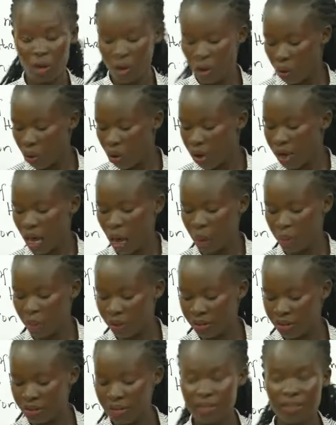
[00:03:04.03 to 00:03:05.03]
What
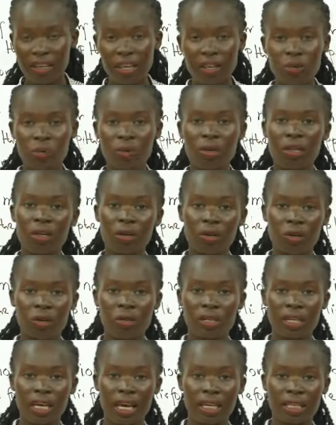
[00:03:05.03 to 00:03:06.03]
happens is that with the
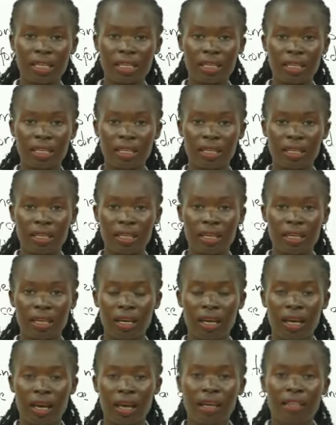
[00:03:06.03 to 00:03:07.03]
contact,
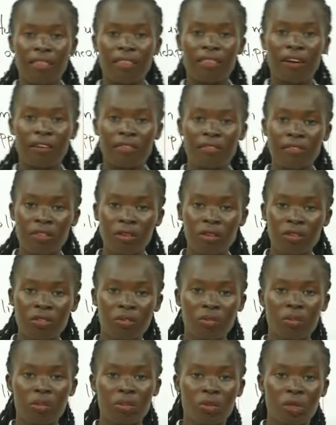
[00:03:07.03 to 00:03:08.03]
the force
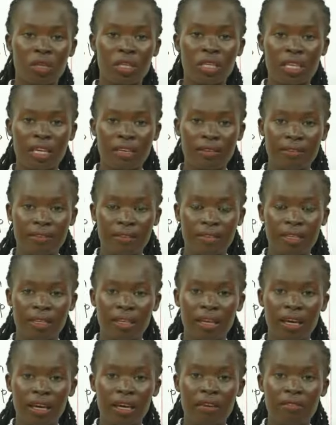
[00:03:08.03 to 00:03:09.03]
between the
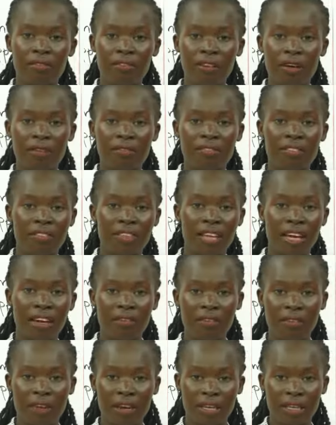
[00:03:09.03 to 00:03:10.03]
thing involves
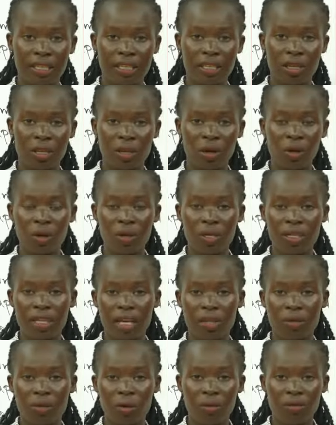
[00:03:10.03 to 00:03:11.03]
direct
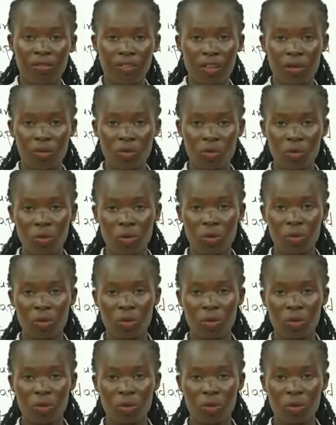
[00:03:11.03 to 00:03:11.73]
contact of the two